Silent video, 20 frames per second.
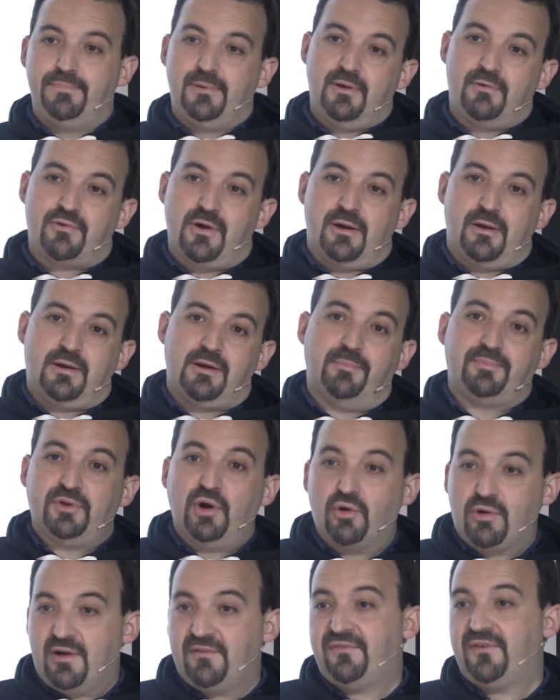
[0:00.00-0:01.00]

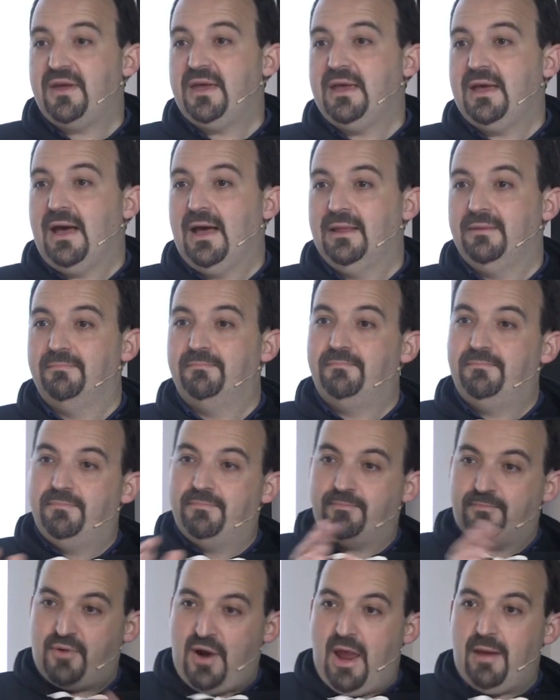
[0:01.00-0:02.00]
cryptography and
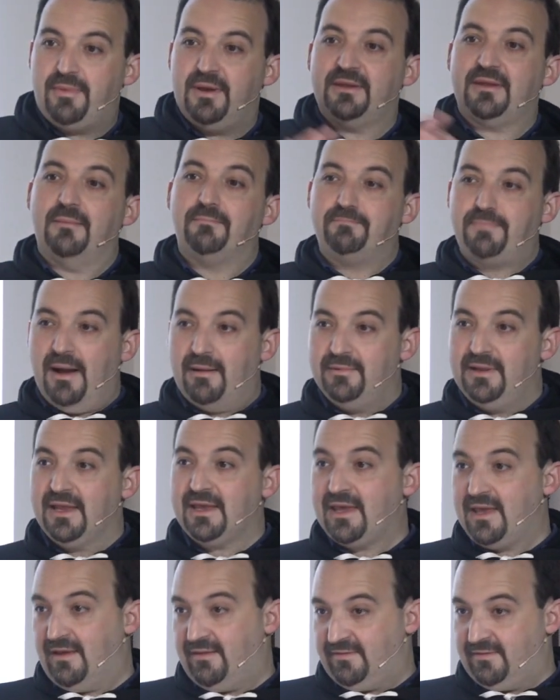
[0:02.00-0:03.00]
private and public
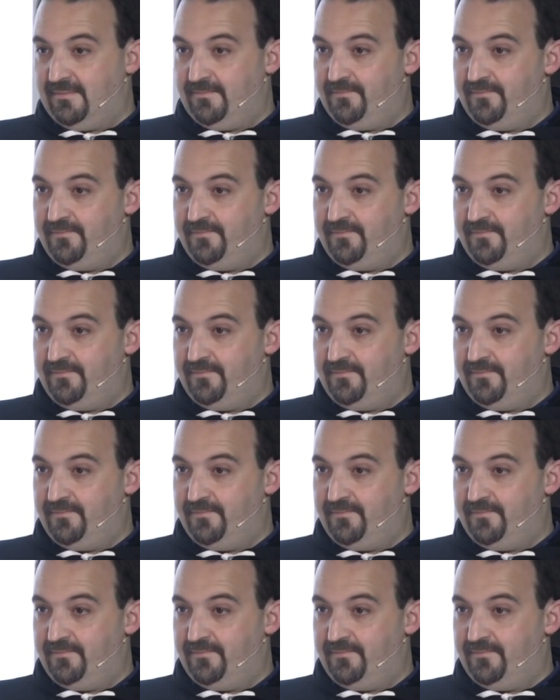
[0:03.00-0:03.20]
keys.